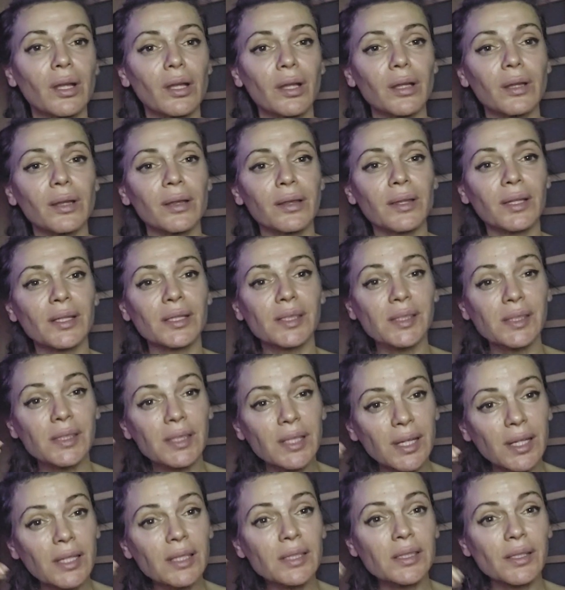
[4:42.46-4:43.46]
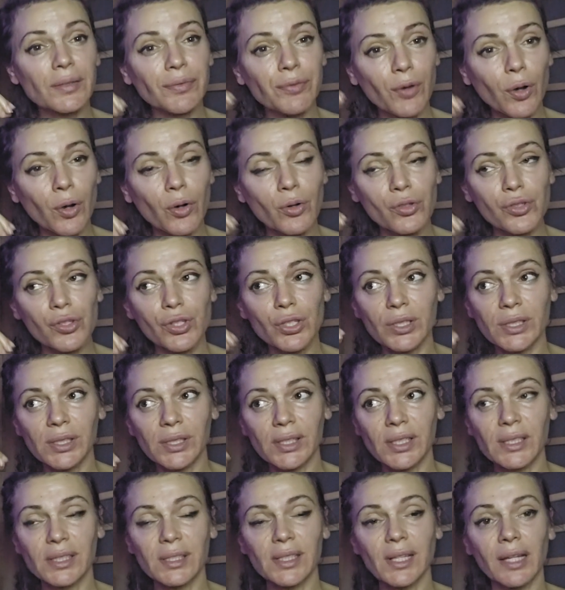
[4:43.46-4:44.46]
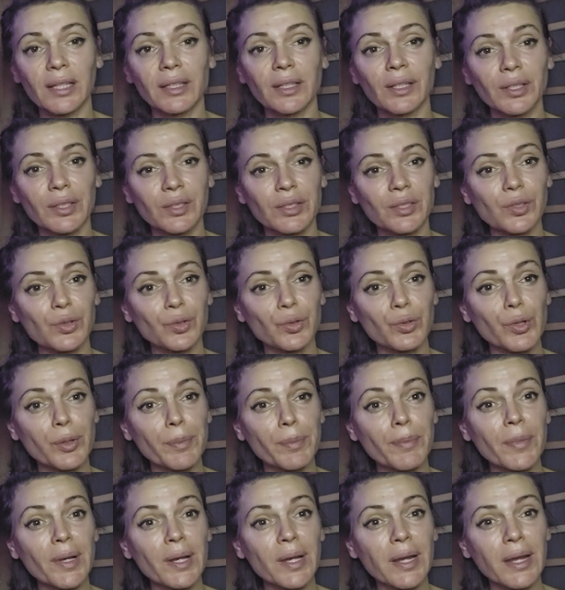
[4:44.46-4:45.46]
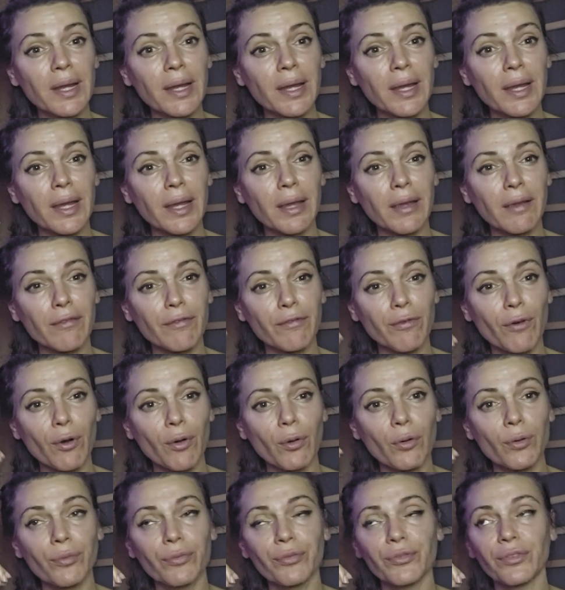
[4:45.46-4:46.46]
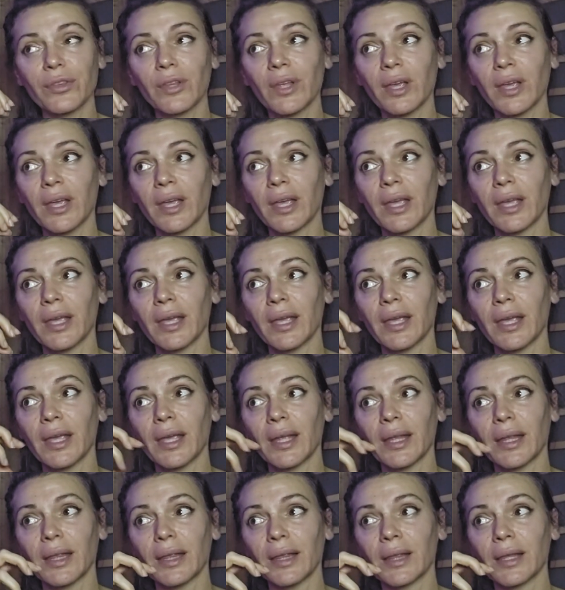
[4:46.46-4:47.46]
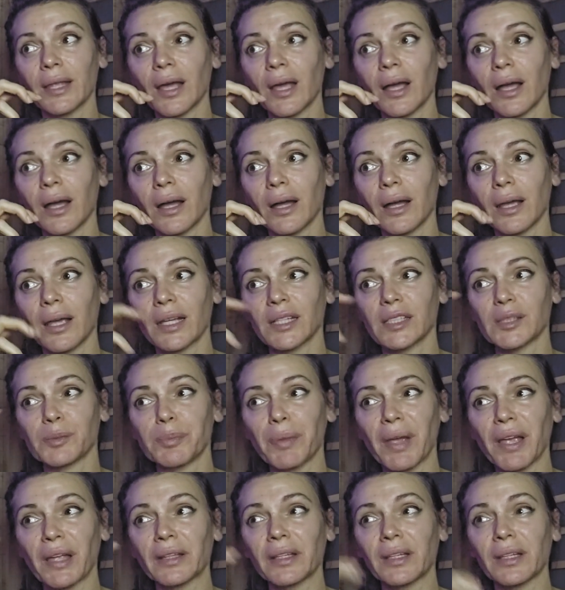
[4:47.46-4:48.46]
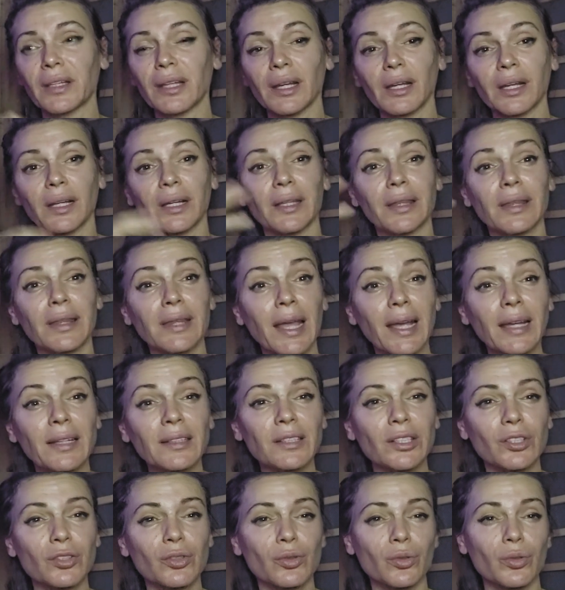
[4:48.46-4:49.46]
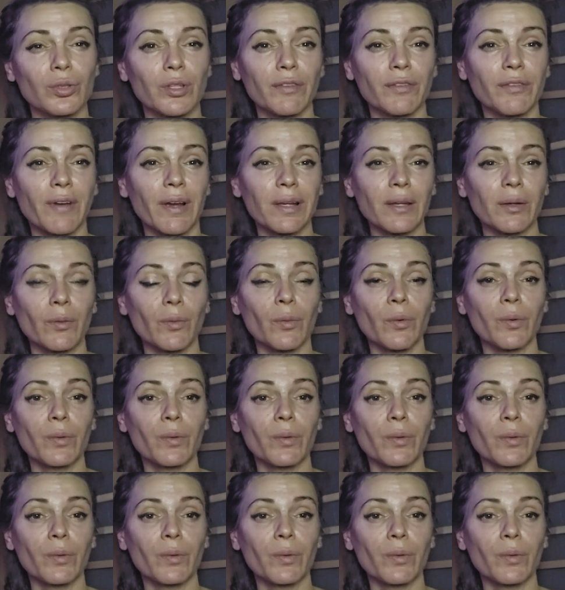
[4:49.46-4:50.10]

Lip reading: the seeds of consciousness that are extremely evolved and expanded and connected to divine